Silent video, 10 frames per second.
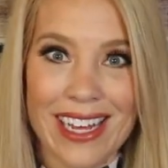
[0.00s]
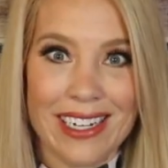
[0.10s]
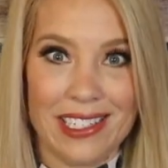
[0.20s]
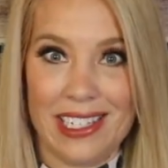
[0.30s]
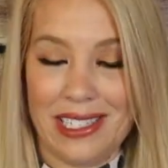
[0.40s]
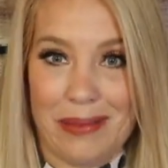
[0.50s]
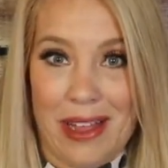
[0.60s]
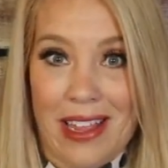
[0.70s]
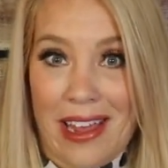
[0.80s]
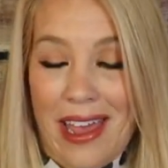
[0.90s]
Does it
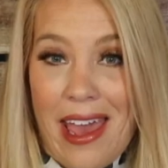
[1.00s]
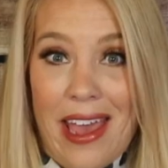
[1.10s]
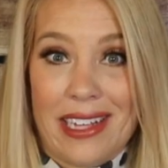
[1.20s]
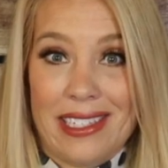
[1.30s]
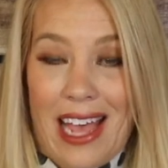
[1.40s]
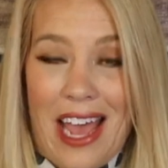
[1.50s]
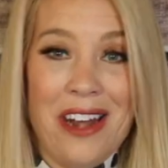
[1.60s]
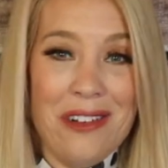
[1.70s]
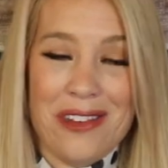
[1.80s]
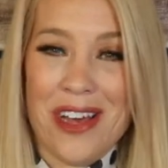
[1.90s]
smell like eggs? I
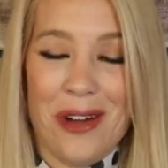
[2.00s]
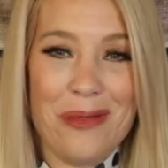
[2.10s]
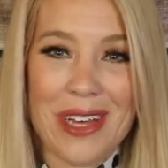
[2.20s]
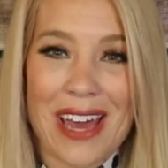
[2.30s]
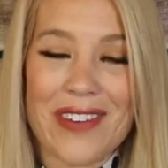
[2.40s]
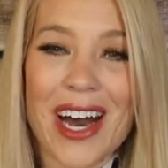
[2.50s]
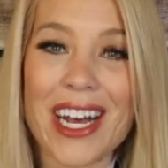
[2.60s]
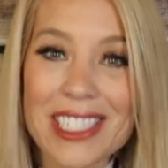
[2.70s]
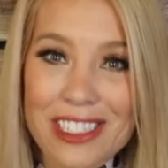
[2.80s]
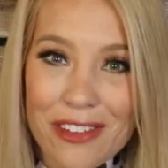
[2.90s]
don't know. We have a
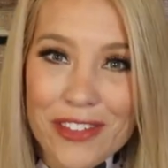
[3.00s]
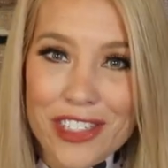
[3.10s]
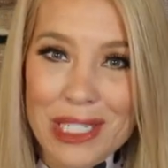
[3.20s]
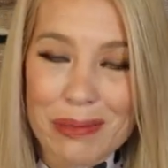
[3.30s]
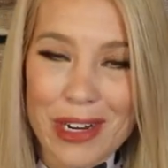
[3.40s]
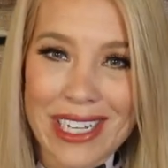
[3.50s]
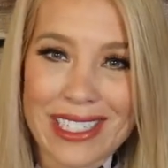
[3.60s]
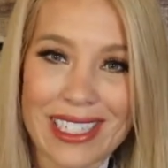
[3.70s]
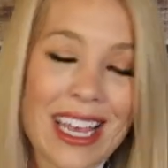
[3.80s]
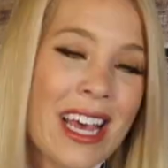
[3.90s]
hot sulfur
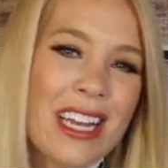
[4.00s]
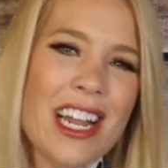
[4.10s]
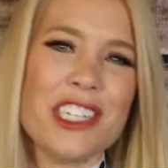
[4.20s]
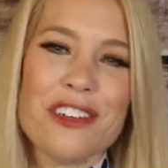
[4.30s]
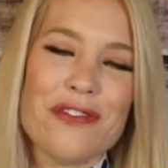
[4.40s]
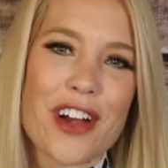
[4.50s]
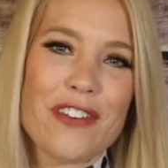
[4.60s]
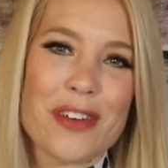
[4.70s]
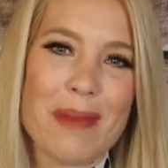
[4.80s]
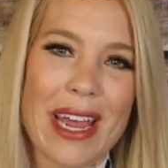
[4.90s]
springs not too
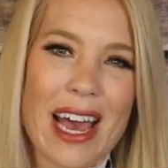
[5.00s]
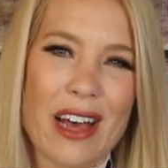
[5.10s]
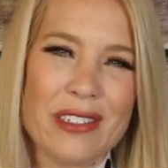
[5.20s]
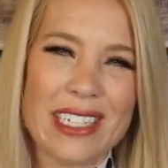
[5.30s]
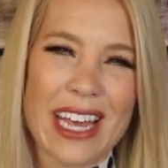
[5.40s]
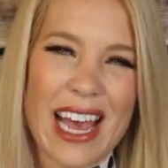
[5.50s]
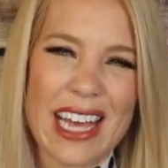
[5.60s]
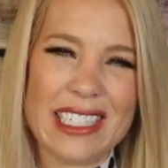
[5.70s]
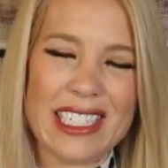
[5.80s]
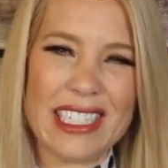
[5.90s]
far from my house, and it
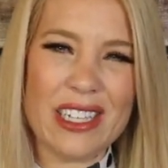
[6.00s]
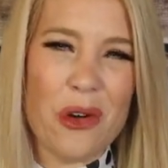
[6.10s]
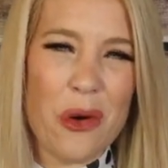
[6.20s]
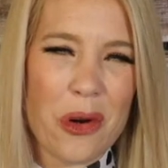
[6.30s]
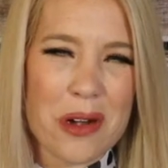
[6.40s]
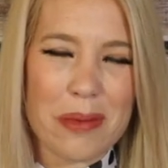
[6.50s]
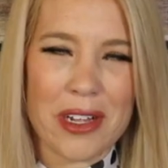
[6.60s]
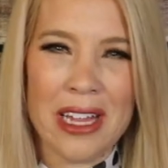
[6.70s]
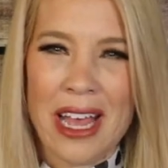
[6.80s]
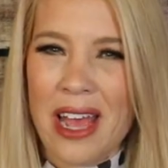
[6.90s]
has this
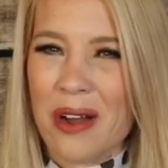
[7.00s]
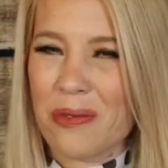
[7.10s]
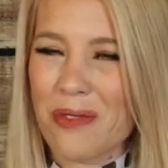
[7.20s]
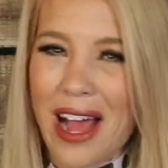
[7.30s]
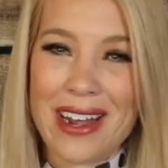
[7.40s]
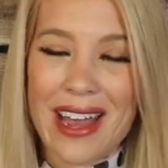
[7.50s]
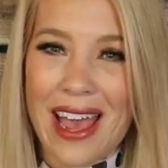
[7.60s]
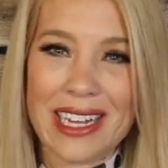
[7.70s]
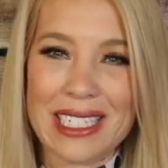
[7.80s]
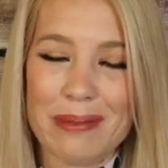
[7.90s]
horrible rotten
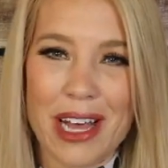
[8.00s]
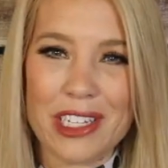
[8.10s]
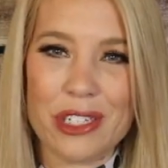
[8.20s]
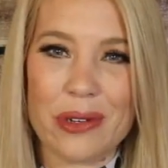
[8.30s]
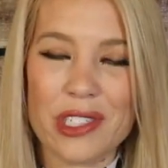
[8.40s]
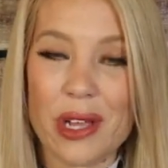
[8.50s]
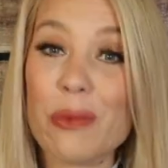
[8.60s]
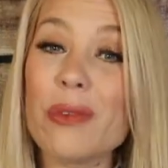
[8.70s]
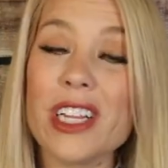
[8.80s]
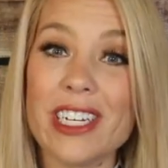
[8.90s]
egg smell to it. So I
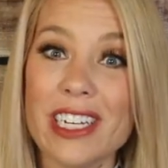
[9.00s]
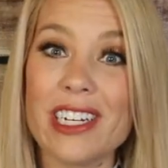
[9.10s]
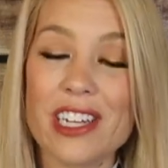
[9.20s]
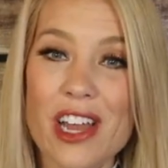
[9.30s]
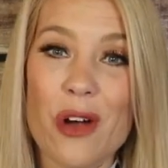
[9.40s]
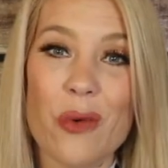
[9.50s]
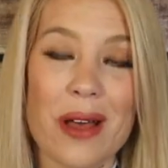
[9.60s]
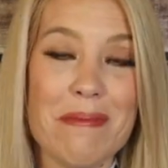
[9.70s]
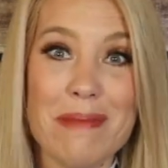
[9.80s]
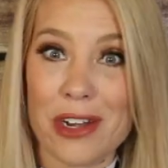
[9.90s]
really didn't know
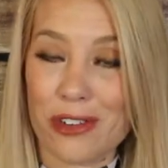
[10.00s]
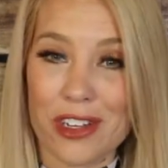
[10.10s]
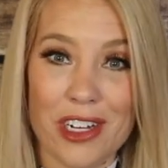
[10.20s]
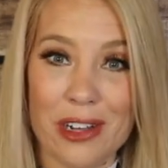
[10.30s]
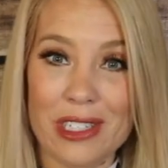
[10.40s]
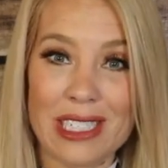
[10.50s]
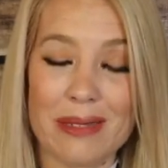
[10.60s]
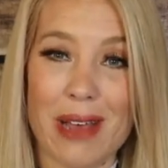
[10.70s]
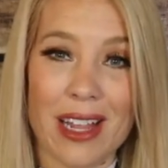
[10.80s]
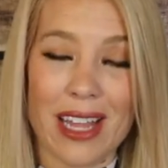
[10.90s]
what mineral notes
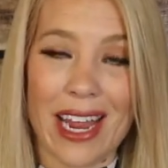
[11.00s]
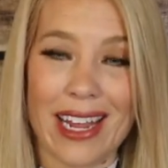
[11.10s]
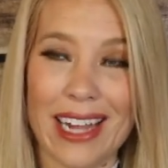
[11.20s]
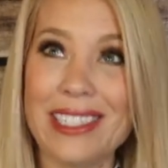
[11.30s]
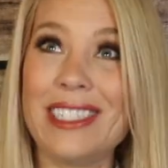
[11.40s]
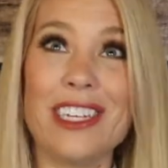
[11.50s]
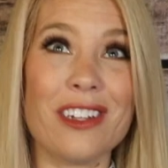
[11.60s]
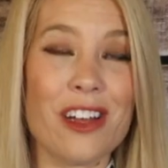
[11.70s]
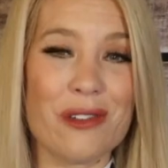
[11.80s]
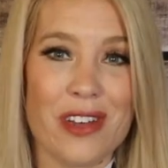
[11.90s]
smell like. I
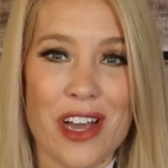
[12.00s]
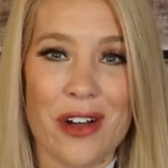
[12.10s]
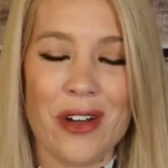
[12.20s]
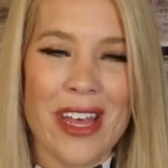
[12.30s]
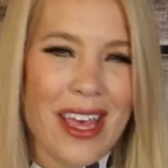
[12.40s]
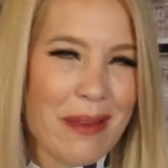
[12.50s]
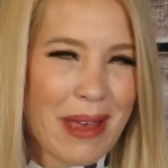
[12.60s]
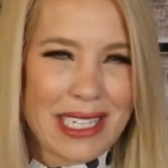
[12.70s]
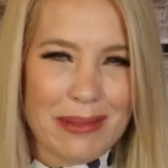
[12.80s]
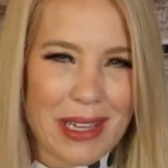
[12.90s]
still don't know. It
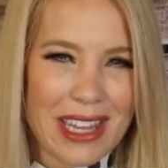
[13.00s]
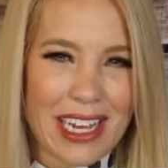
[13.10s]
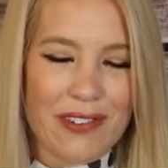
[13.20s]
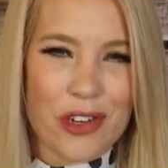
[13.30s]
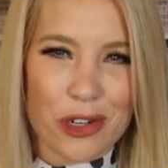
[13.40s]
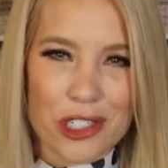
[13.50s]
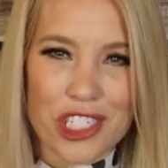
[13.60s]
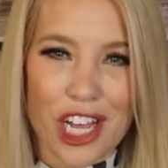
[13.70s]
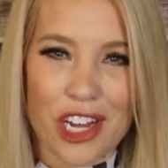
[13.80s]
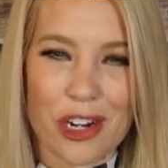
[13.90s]
makes me think of
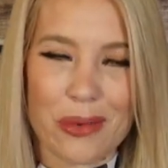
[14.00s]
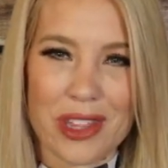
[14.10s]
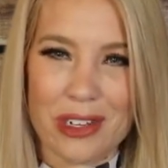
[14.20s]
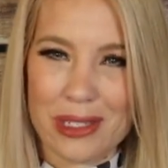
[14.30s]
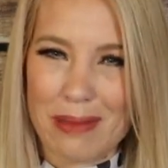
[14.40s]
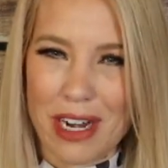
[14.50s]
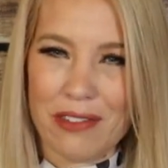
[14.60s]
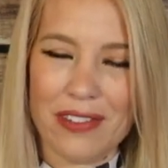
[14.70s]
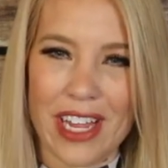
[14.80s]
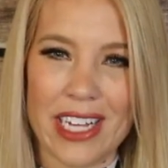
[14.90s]
Goldschlager with those
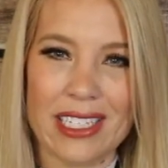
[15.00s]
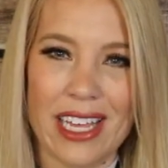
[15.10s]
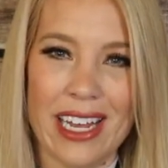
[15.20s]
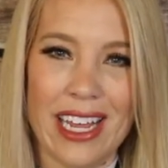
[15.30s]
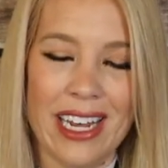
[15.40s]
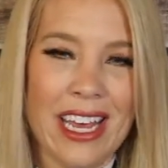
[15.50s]
metal flakes in it.